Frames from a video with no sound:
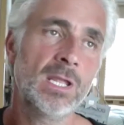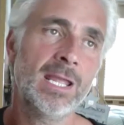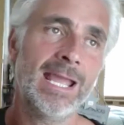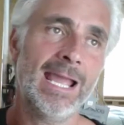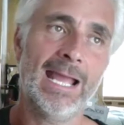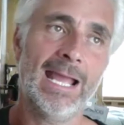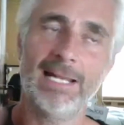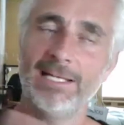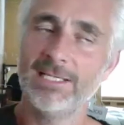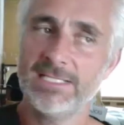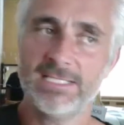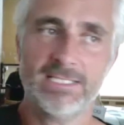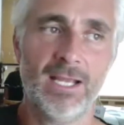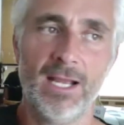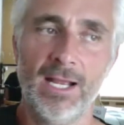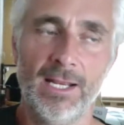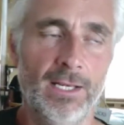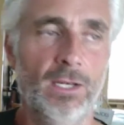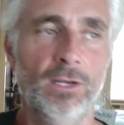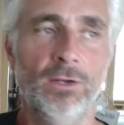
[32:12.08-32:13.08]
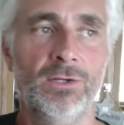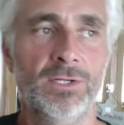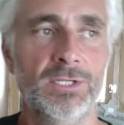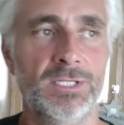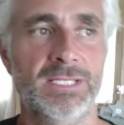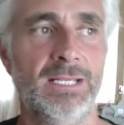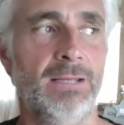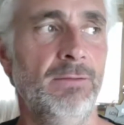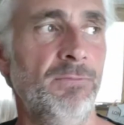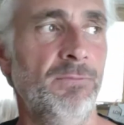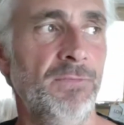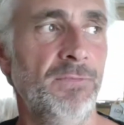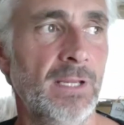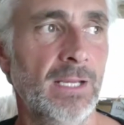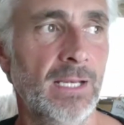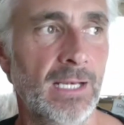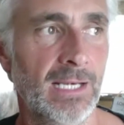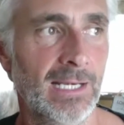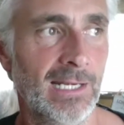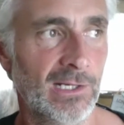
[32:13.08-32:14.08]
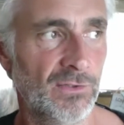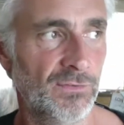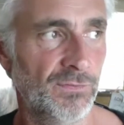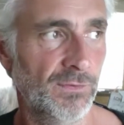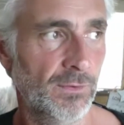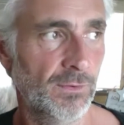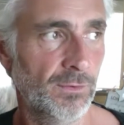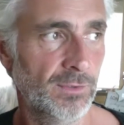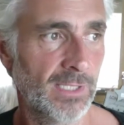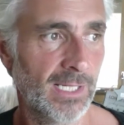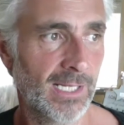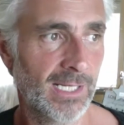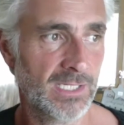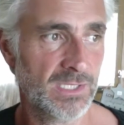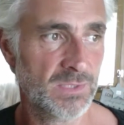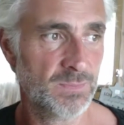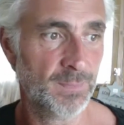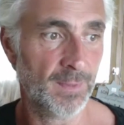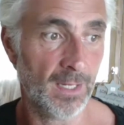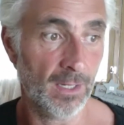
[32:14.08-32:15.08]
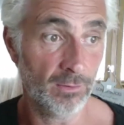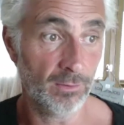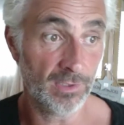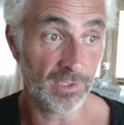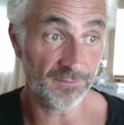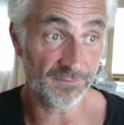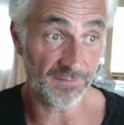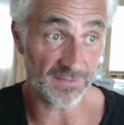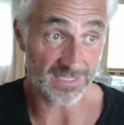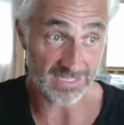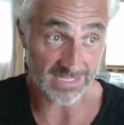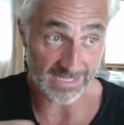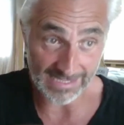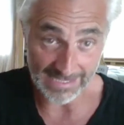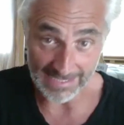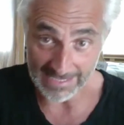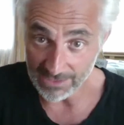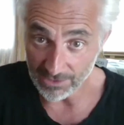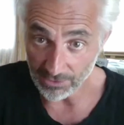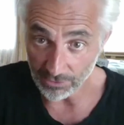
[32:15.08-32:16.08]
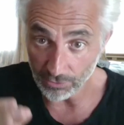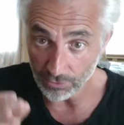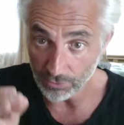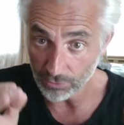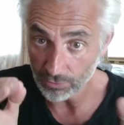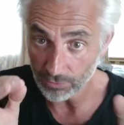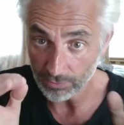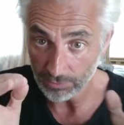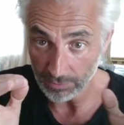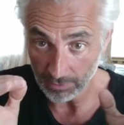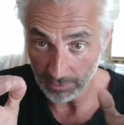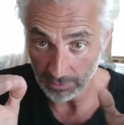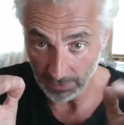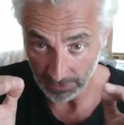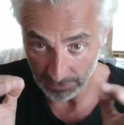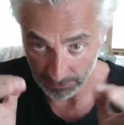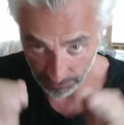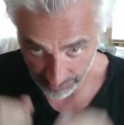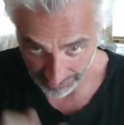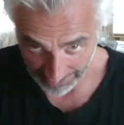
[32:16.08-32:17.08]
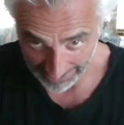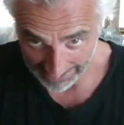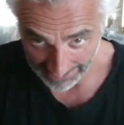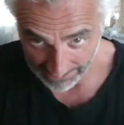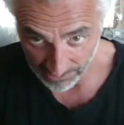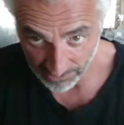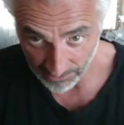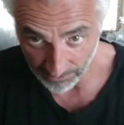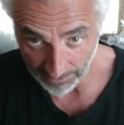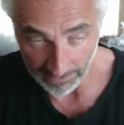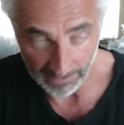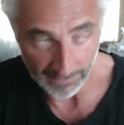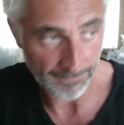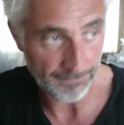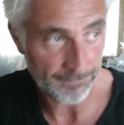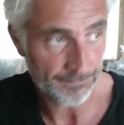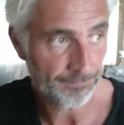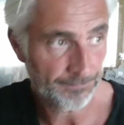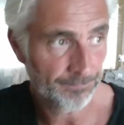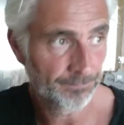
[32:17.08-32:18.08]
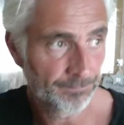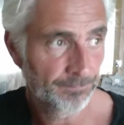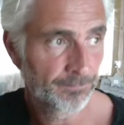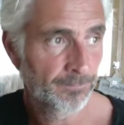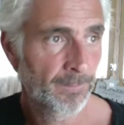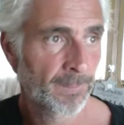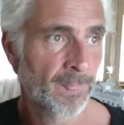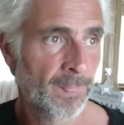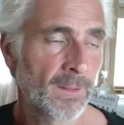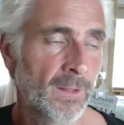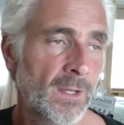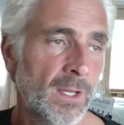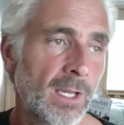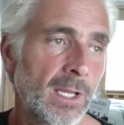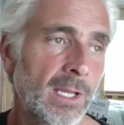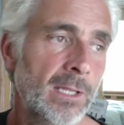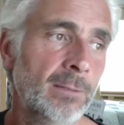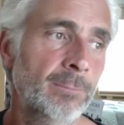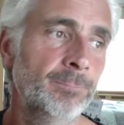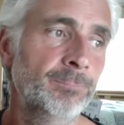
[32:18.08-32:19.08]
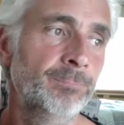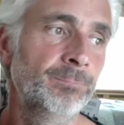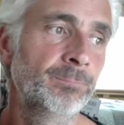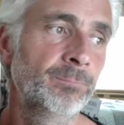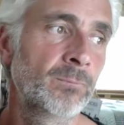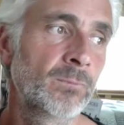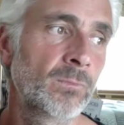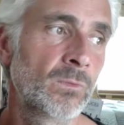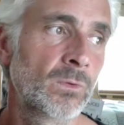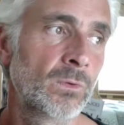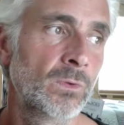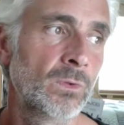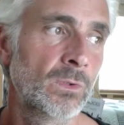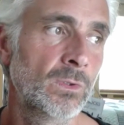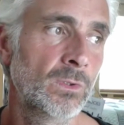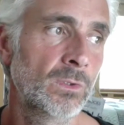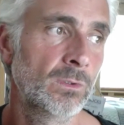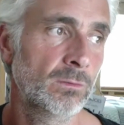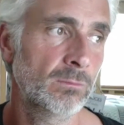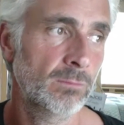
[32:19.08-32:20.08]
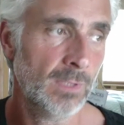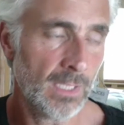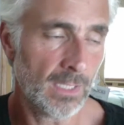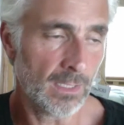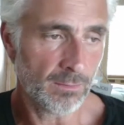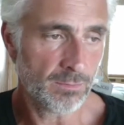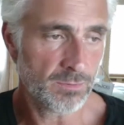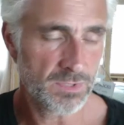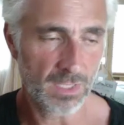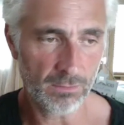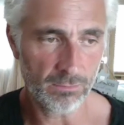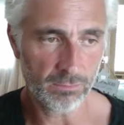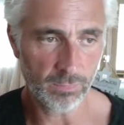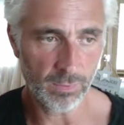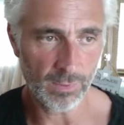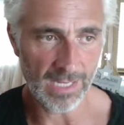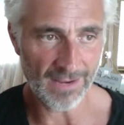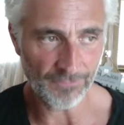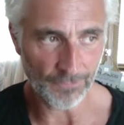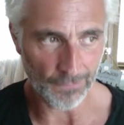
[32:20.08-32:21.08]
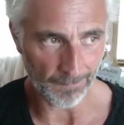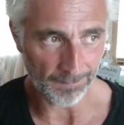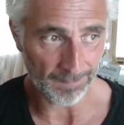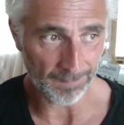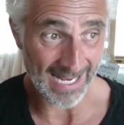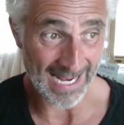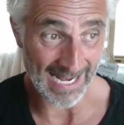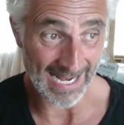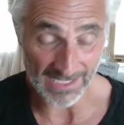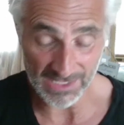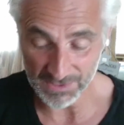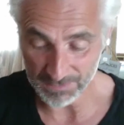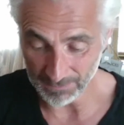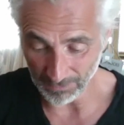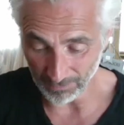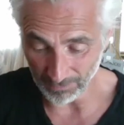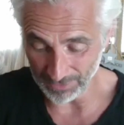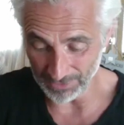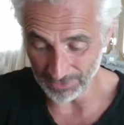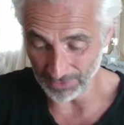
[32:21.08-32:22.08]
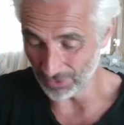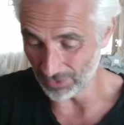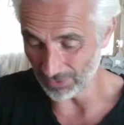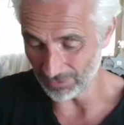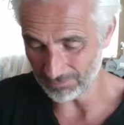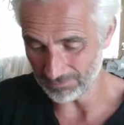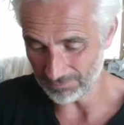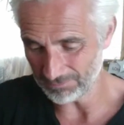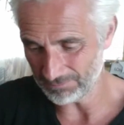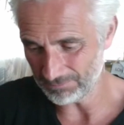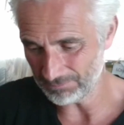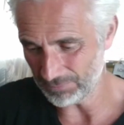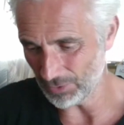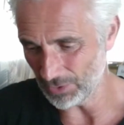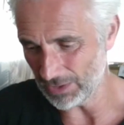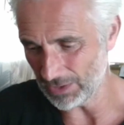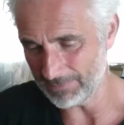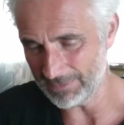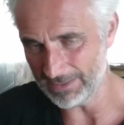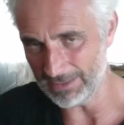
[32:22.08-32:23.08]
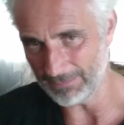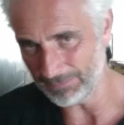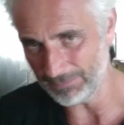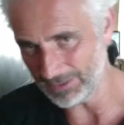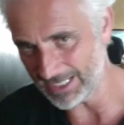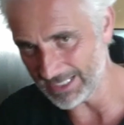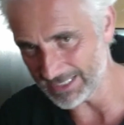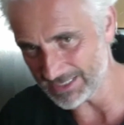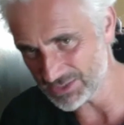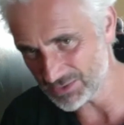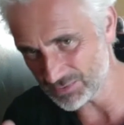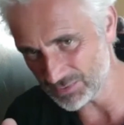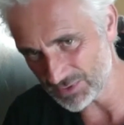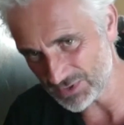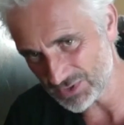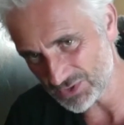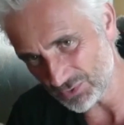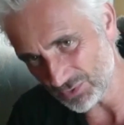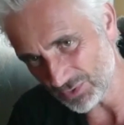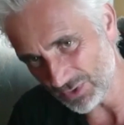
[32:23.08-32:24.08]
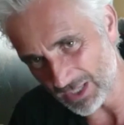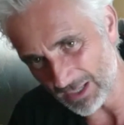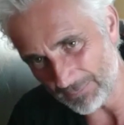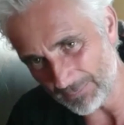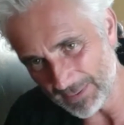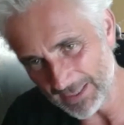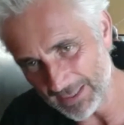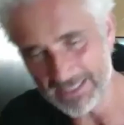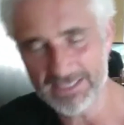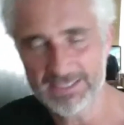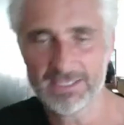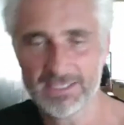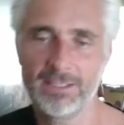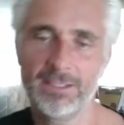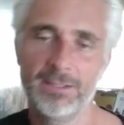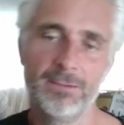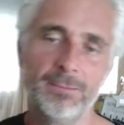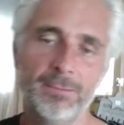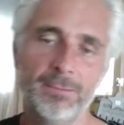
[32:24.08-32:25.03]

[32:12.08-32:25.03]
and he's going to look at something in the next few days, but only if it's legal, you can do it. Um, yeah, so we have got plans, but we're not putting them into place. We're sort of like penciling them.